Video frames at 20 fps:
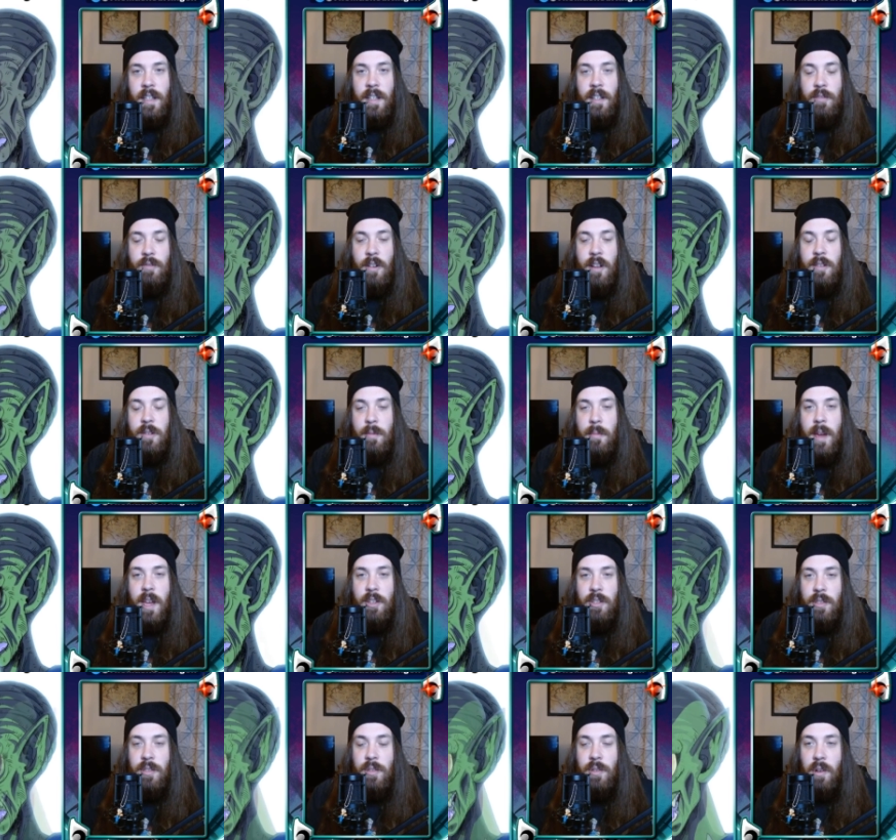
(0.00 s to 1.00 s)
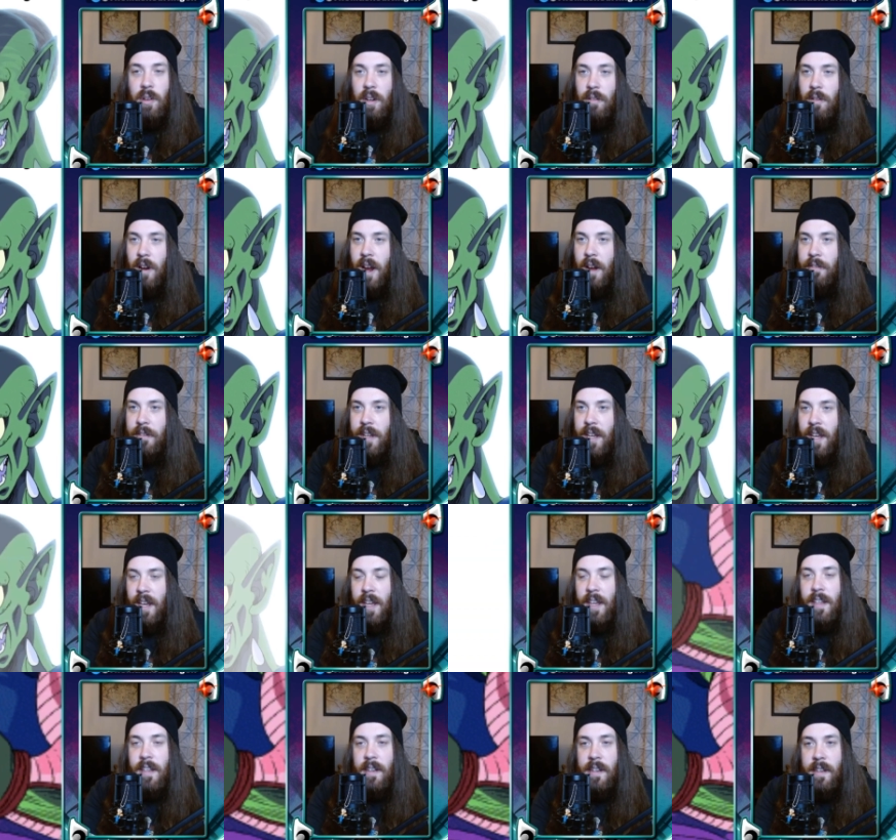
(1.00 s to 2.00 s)
Transformations all around
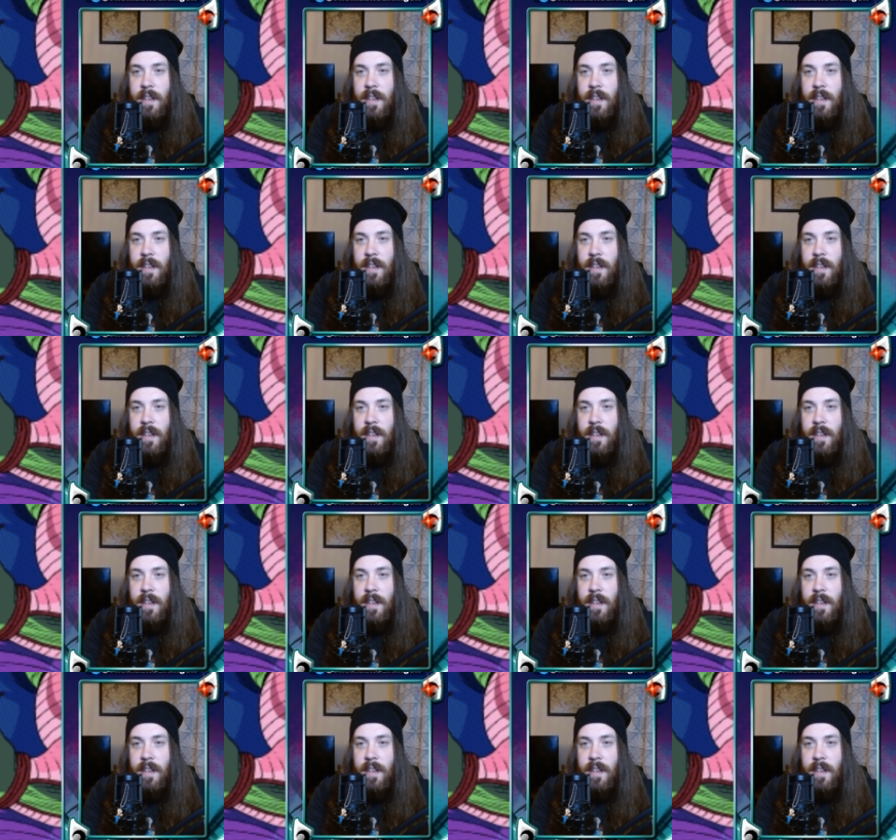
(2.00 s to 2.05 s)
here.